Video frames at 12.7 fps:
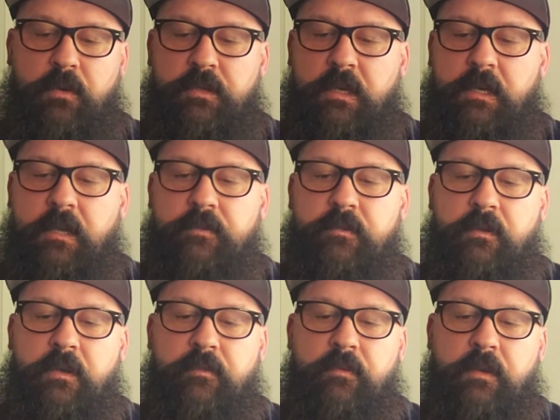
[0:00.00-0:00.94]
check out their
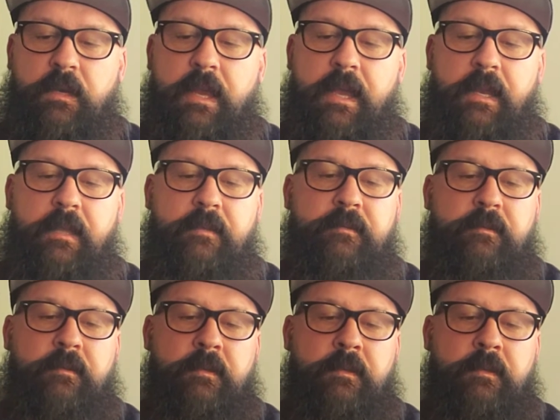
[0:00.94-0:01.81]
different caddies.